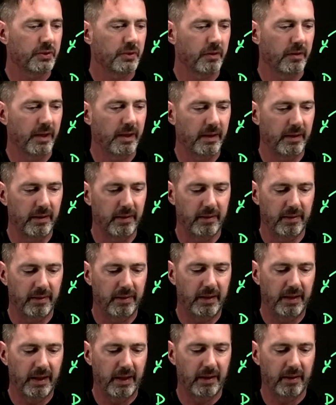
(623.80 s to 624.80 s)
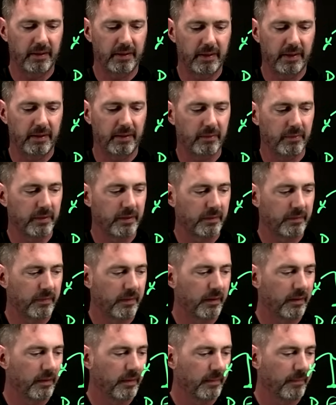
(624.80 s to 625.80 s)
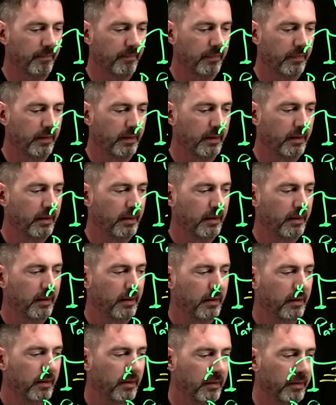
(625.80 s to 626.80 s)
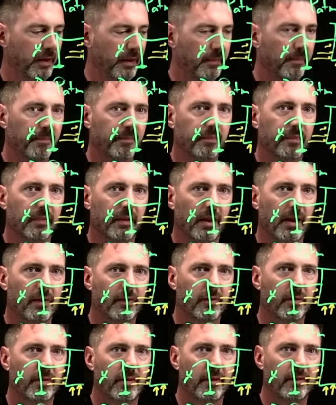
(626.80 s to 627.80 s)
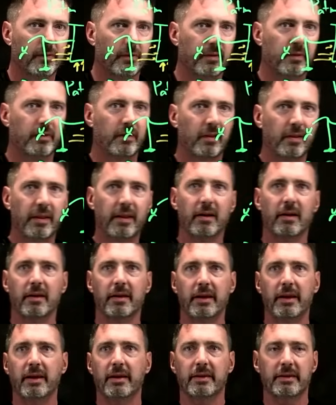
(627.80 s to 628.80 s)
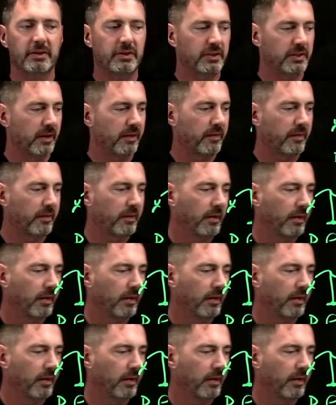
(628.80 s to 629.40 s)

and the area were different. Okay, and so this was literally just